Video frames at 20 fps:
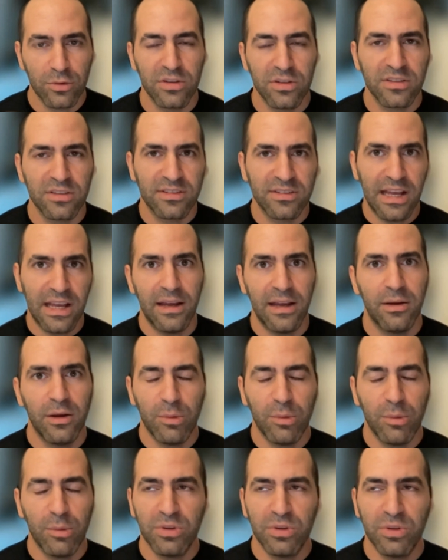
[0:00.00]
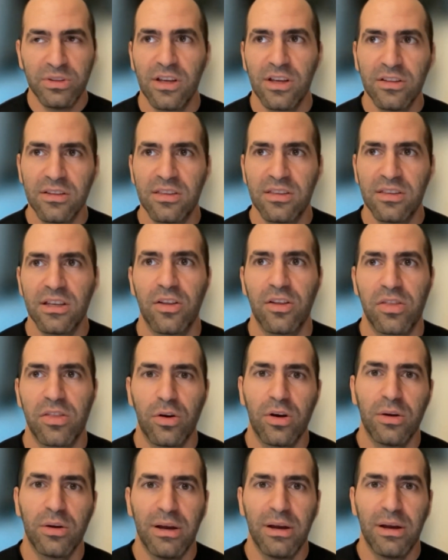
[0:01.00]
there's that. But the other thing I
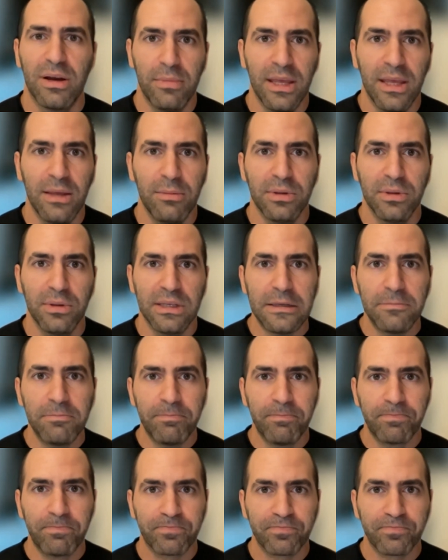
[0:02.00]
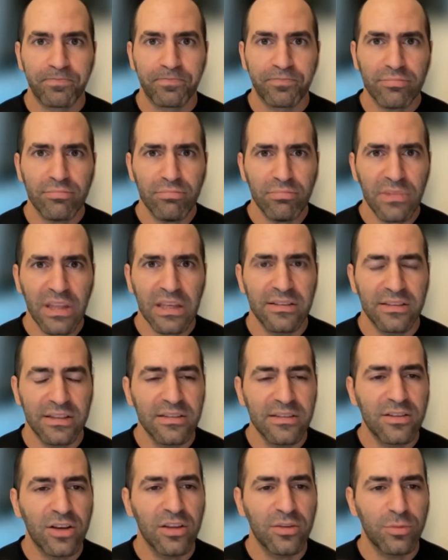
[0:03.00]
thought about, maybe
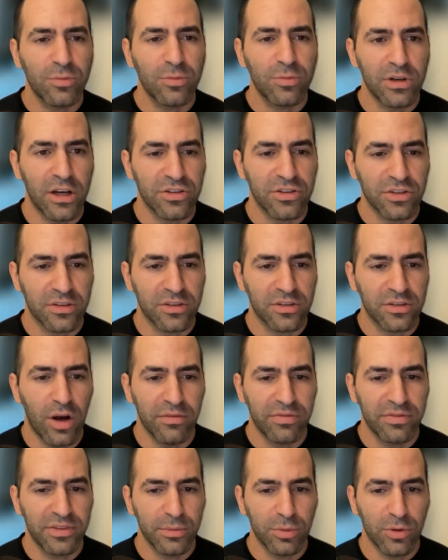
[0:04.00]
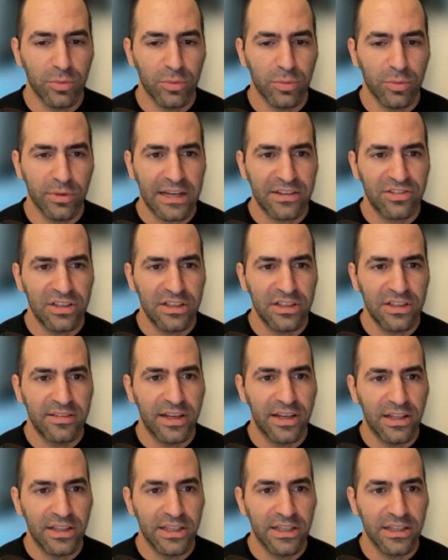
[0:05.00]
these guys were not just comfortable with actually
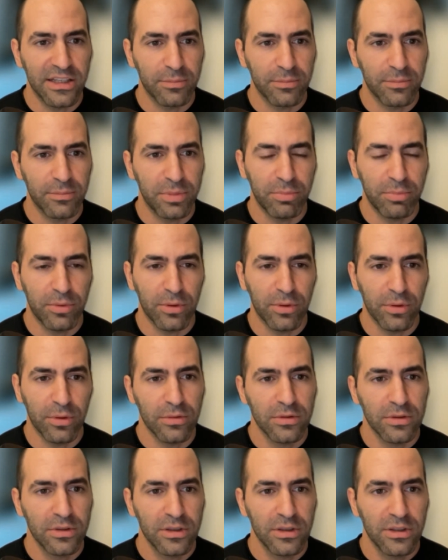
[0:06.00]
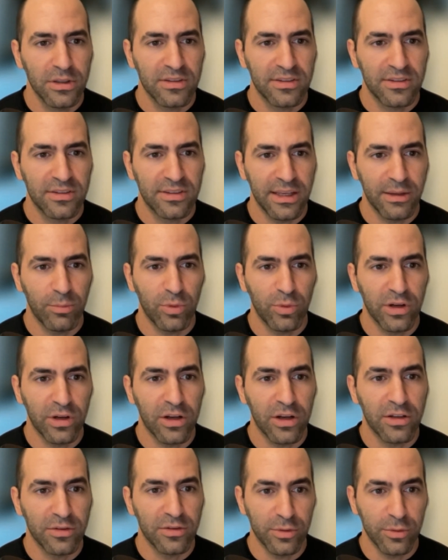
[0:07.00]
telling people, saying, we're
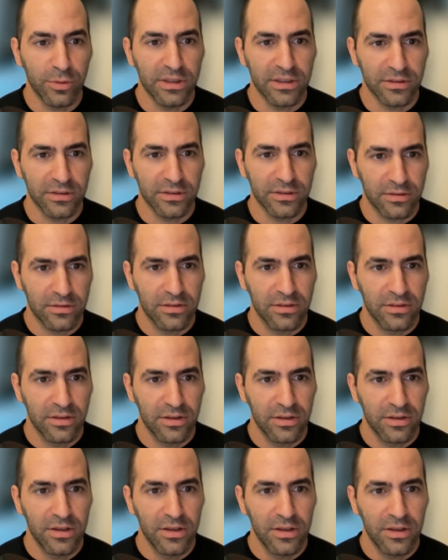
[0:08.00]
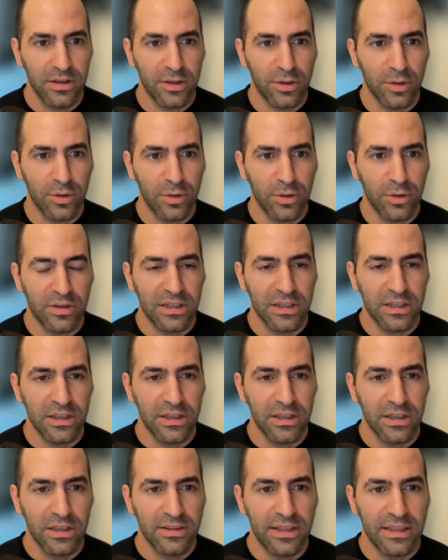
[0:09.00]
going to do this. You know, they
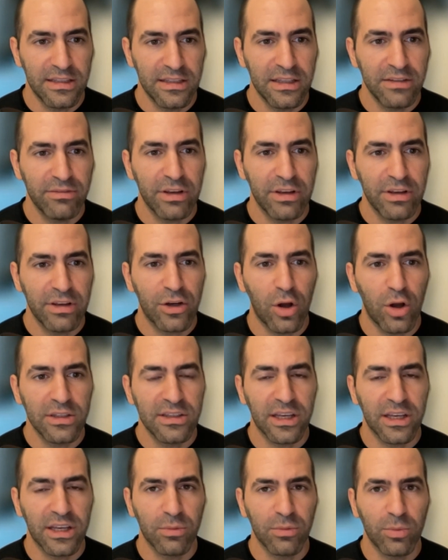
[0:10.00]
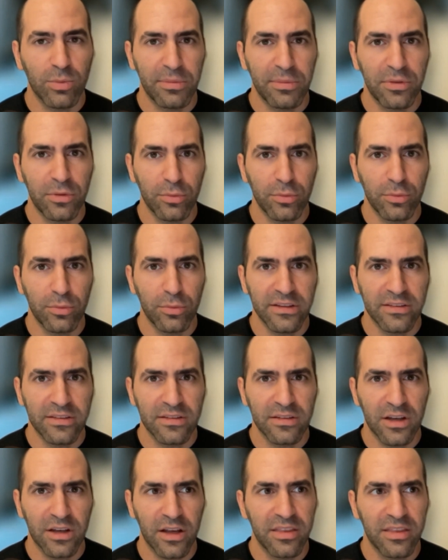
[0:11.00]
didn't even call it like a
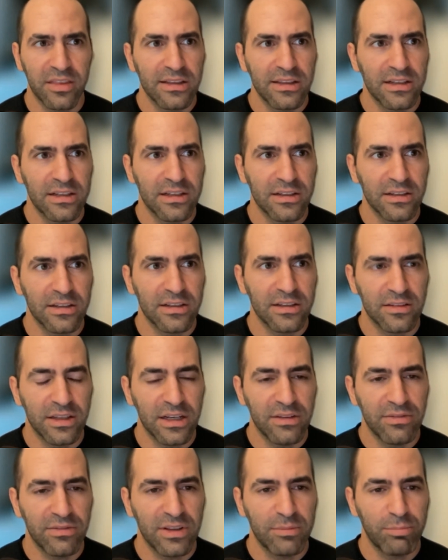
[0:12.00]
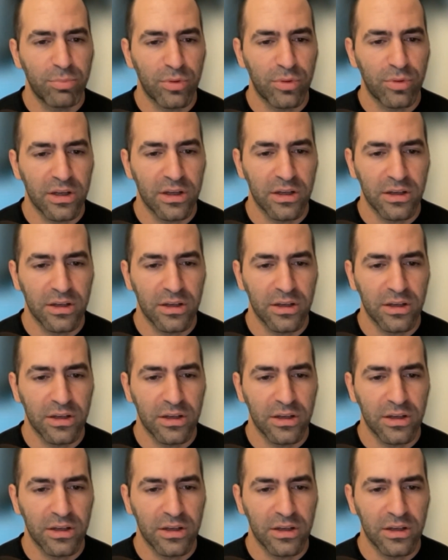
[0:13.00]
Web3. I think they're even